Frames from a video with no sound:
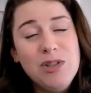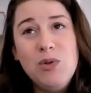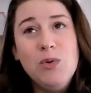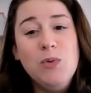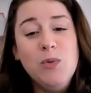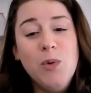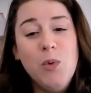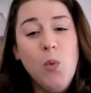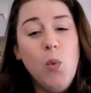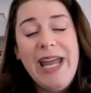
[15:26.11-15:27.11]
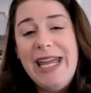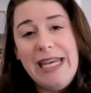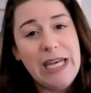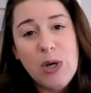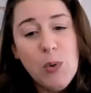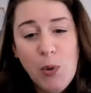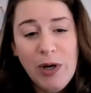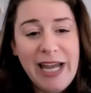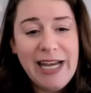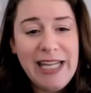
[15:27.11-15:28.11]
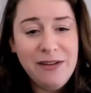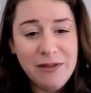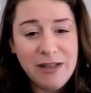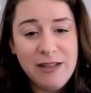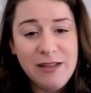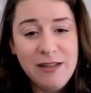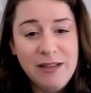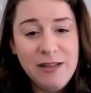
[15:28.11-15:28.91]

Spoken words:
to win or get even.